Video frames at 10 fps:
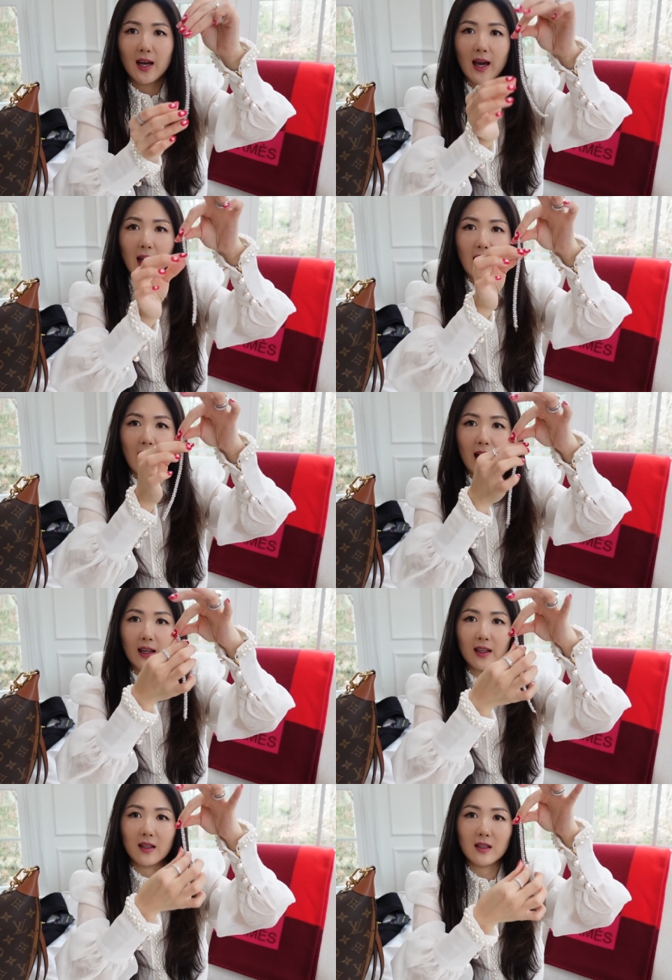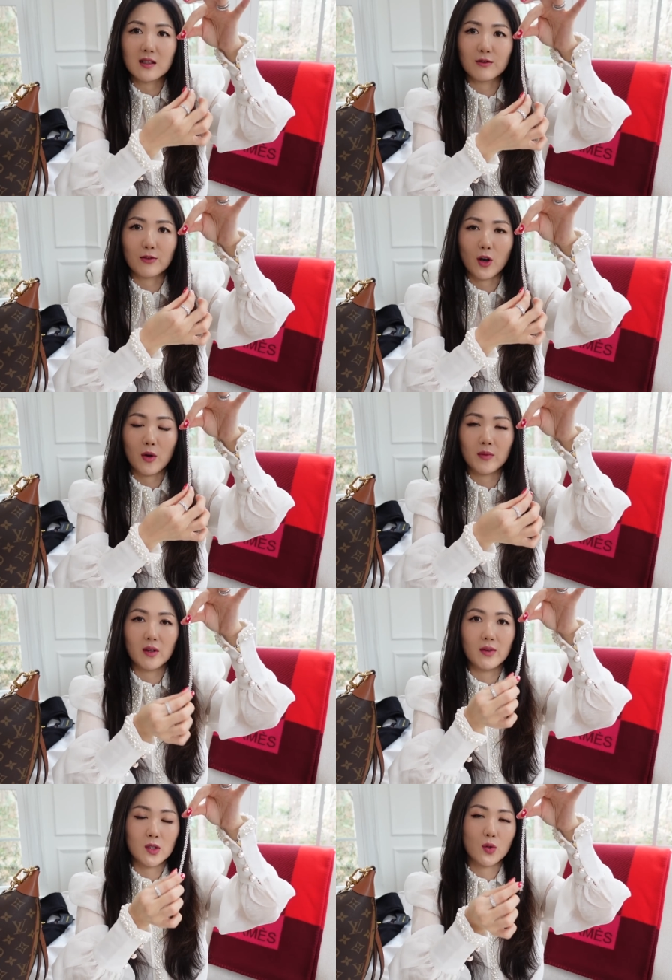and it is from the
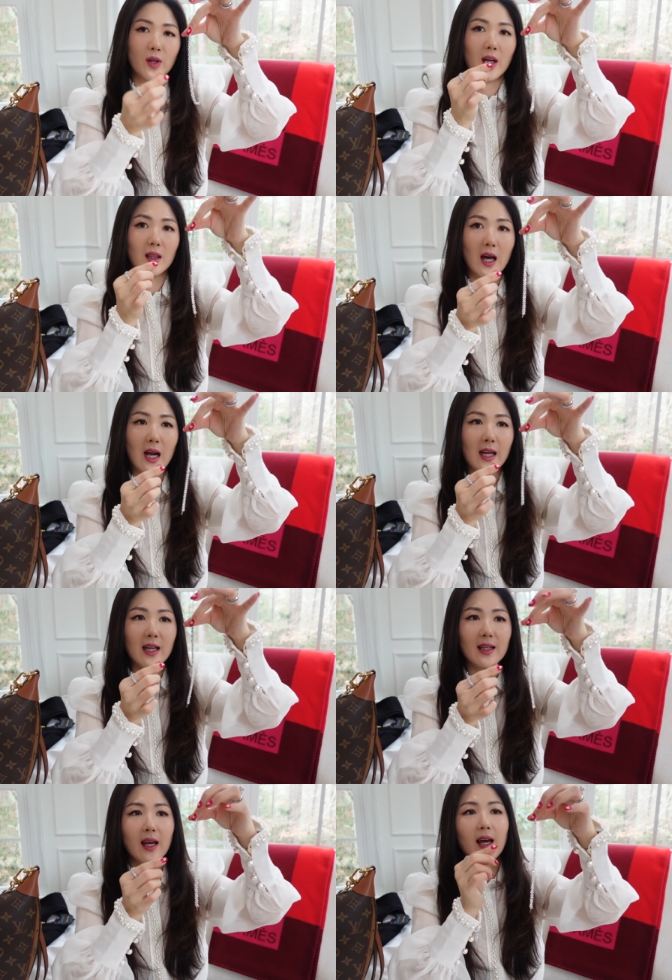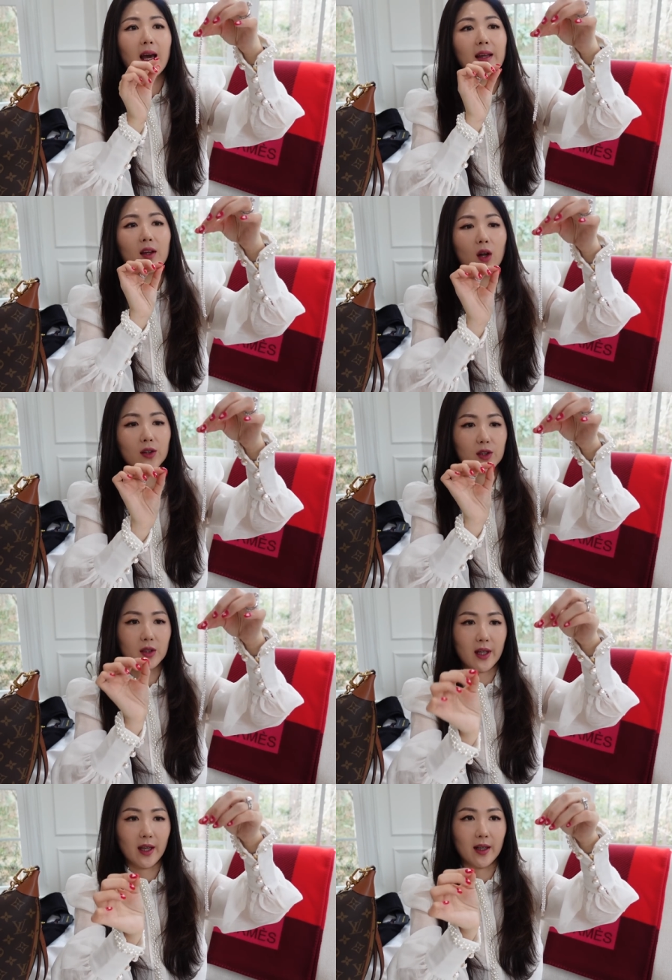Victoria line and
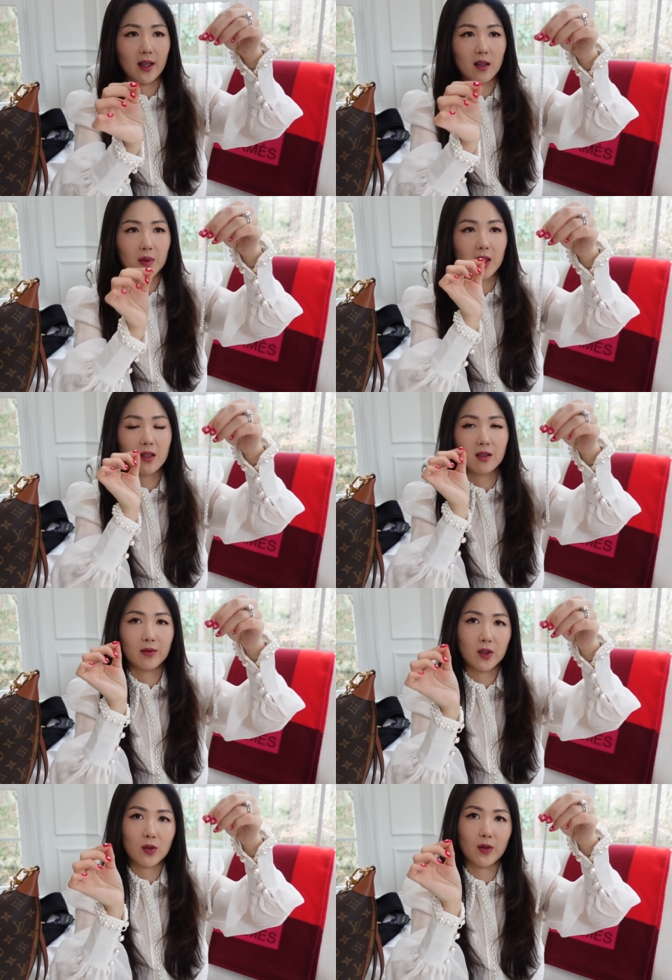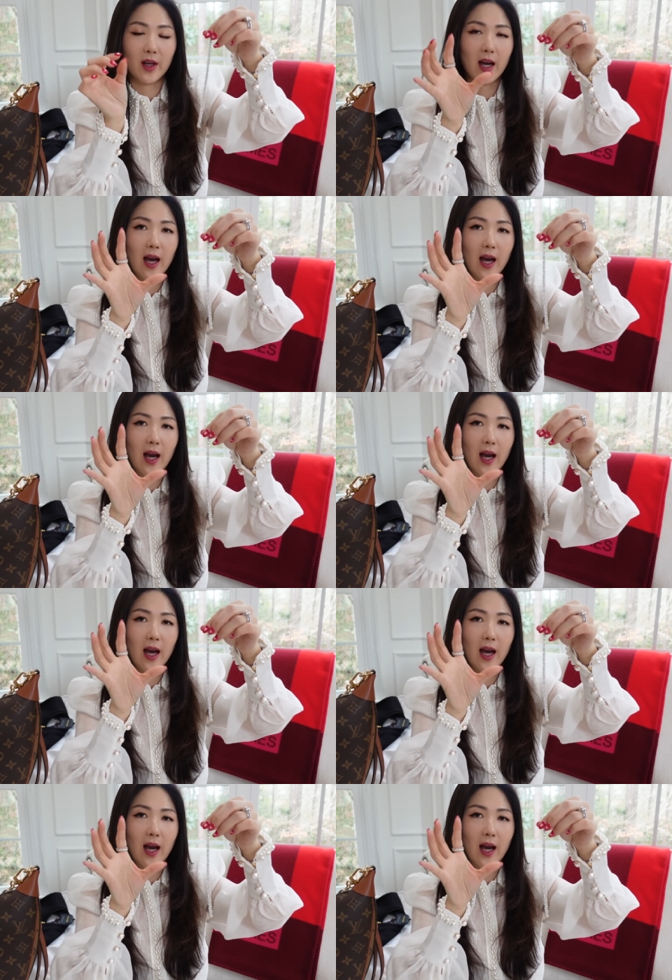alternating because Victoria